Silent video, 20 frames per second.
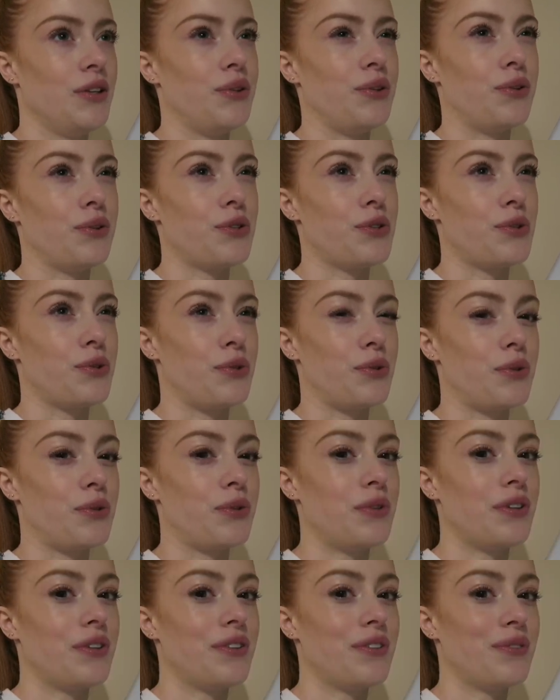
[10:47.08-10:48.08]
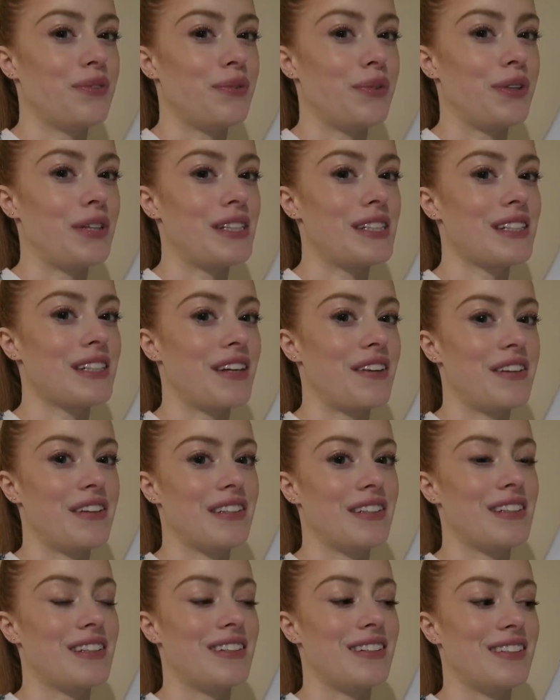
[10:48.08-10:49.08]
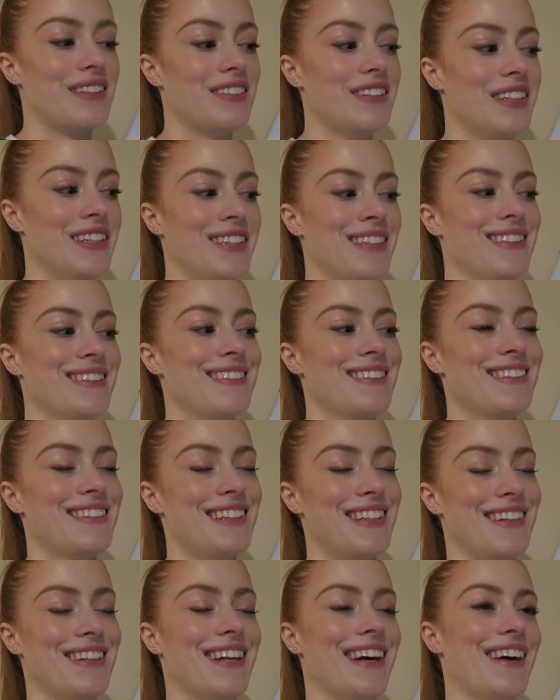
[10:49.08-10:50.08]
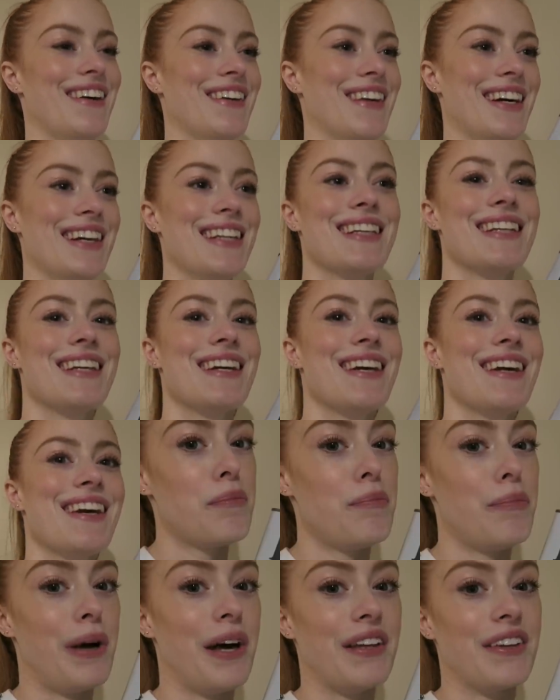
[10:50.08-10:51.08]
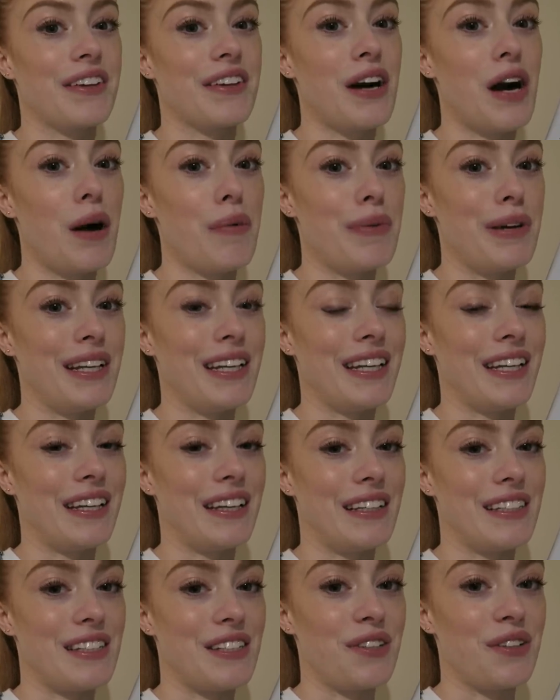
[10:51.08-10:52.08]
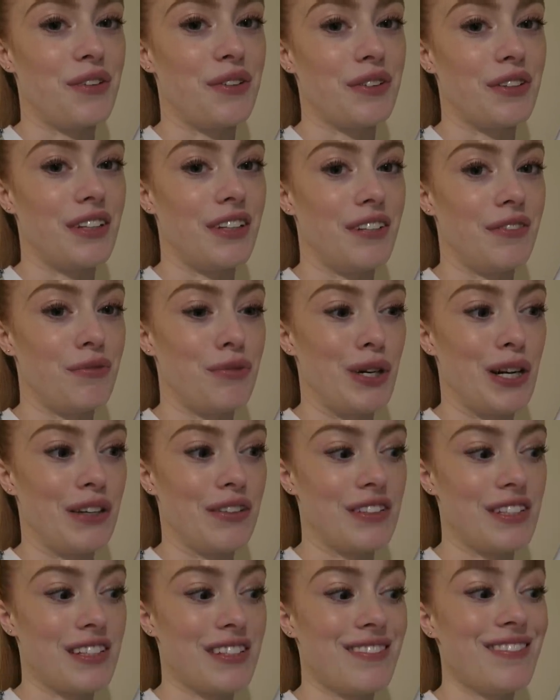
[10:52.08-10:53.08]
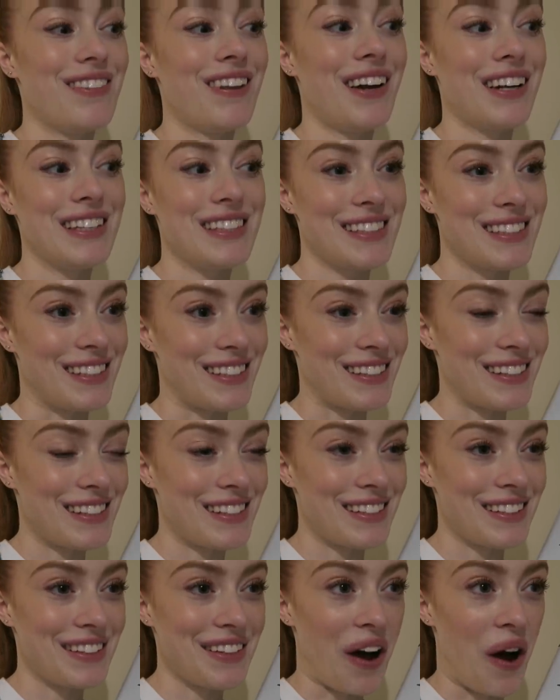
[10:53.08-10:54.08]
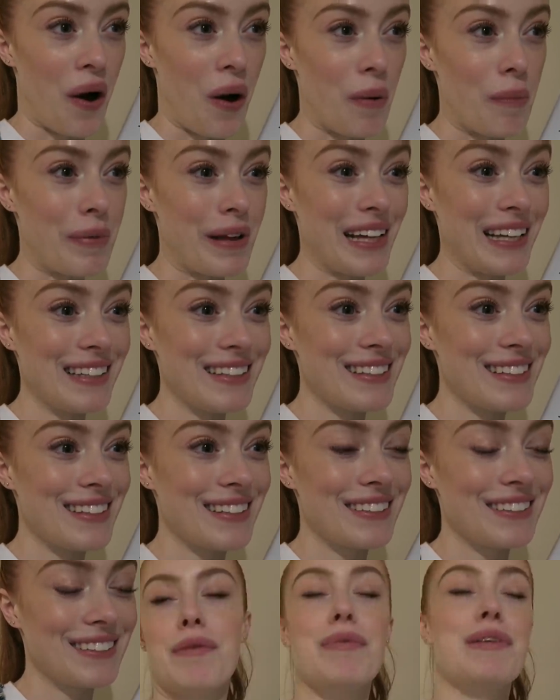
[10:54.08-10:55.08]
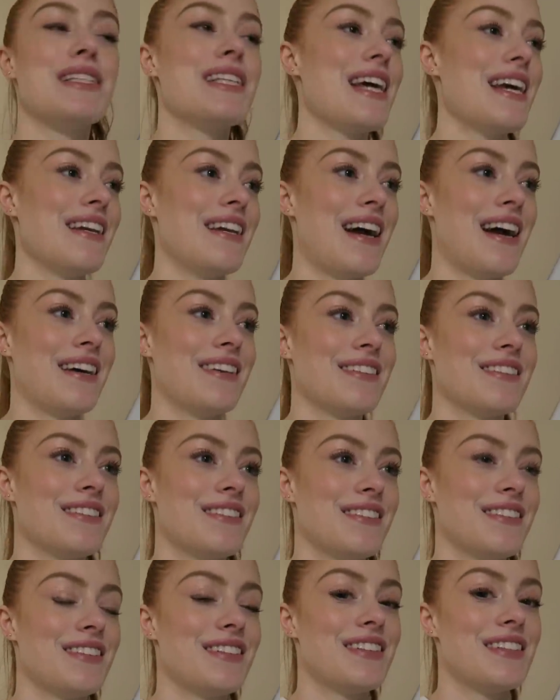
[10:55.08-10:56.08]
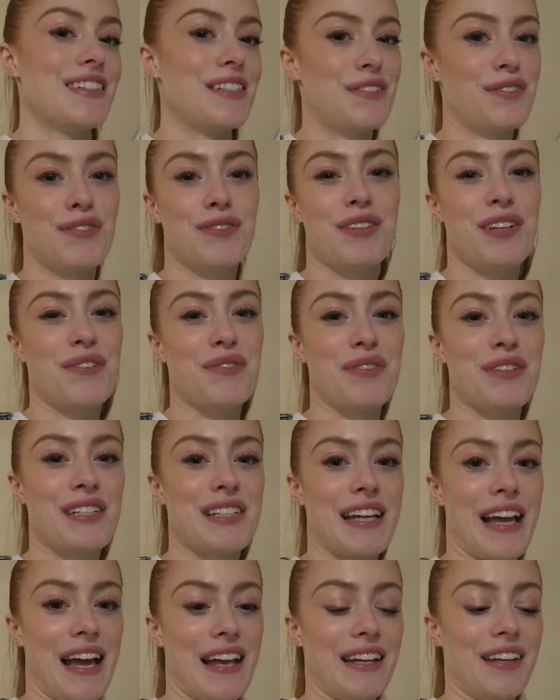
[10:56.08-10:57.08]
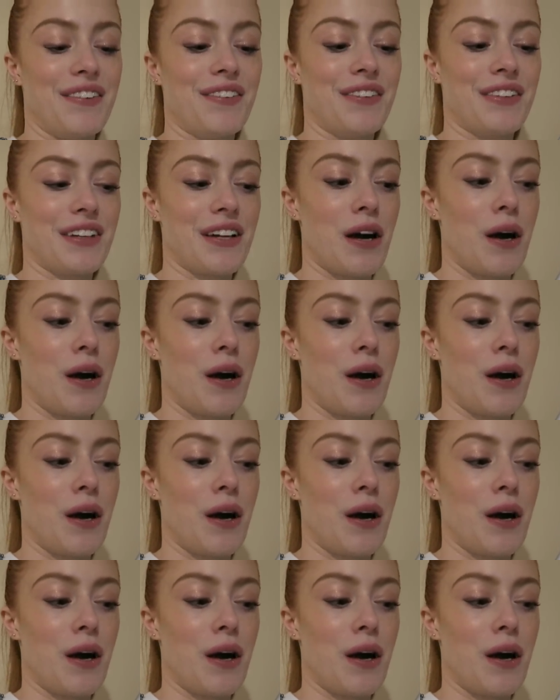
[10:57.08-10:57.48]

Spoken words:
not sure what it's going to turn out like. But the carpet in here is not the world's nicest carpet. But saying that, still don't want to get any on the